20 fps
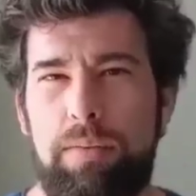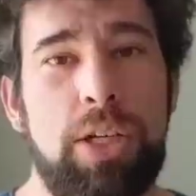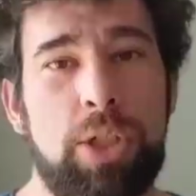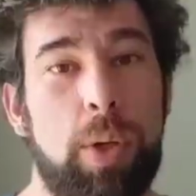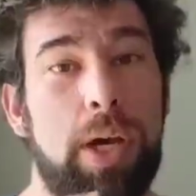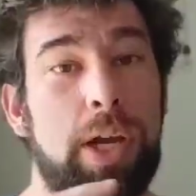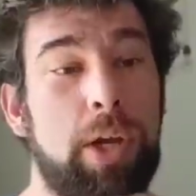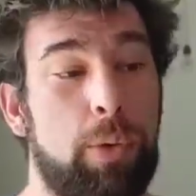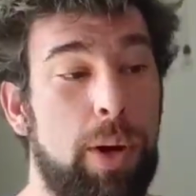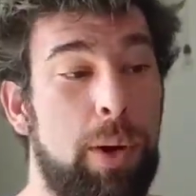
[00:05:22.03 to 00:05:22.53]

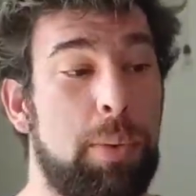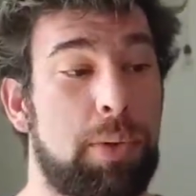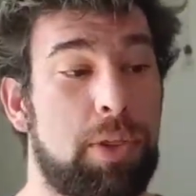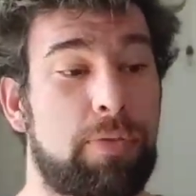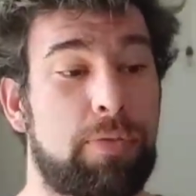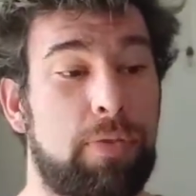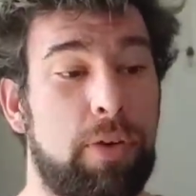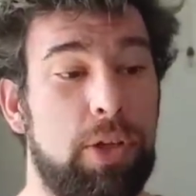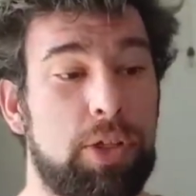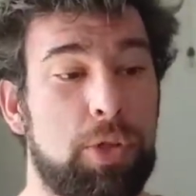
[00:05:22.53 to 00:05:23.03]
Well, I agree with the
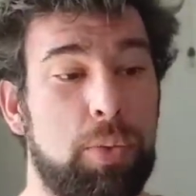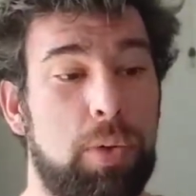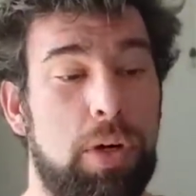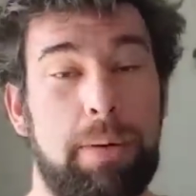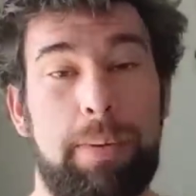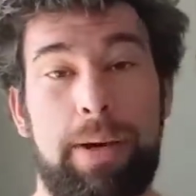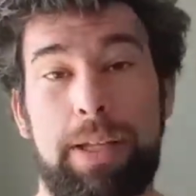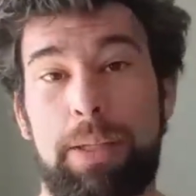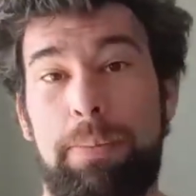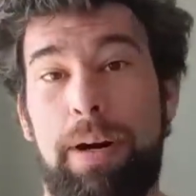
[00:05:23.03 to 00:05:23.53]
first one
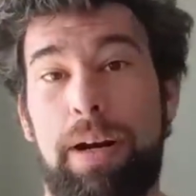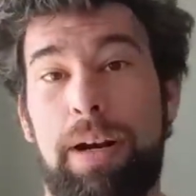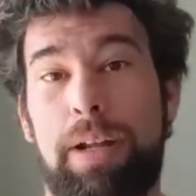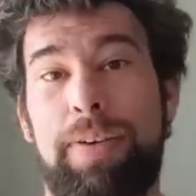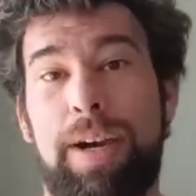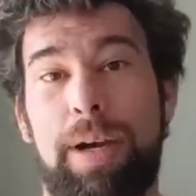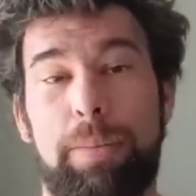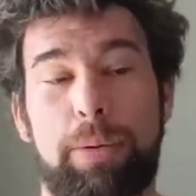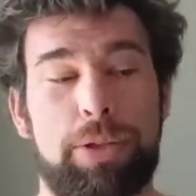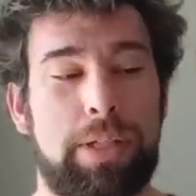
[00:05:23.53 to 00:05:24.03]
about the body
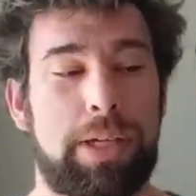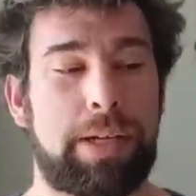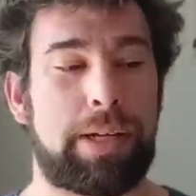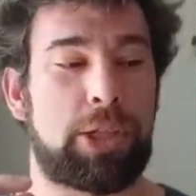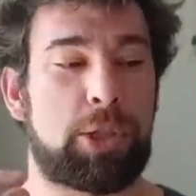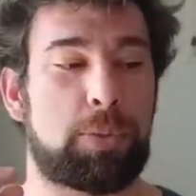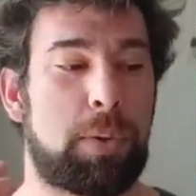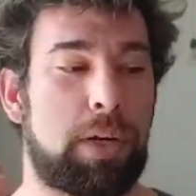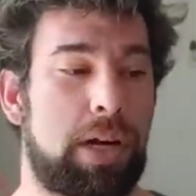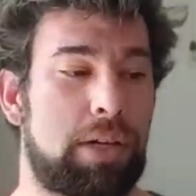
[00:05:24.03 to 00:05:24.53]
fat
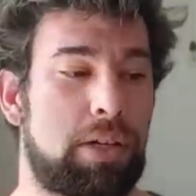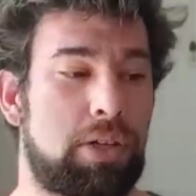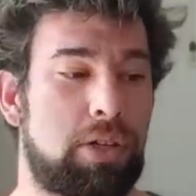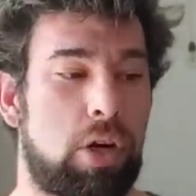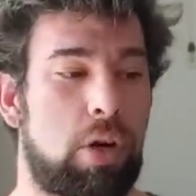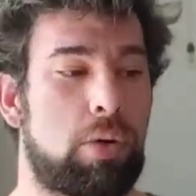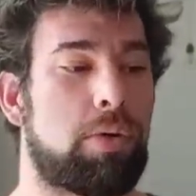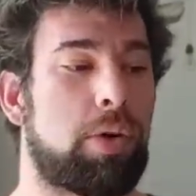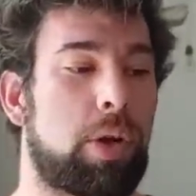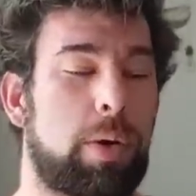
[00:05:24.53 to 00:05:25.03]
percentage, but I
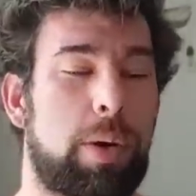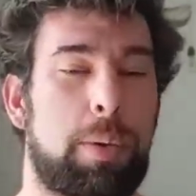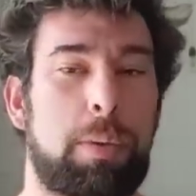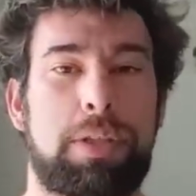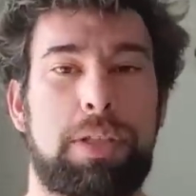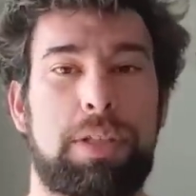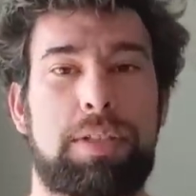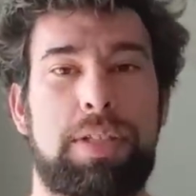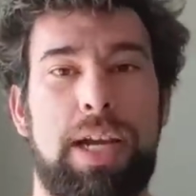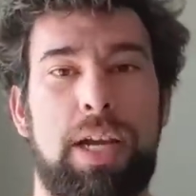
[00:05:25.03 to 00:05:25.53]
don't agree with
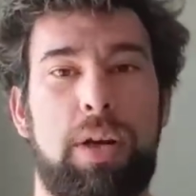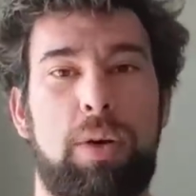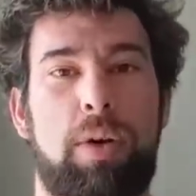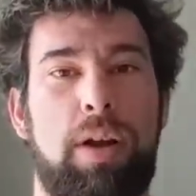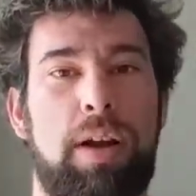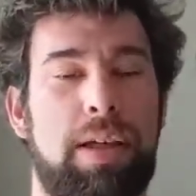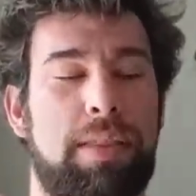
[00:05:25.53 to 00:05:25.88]
the second one.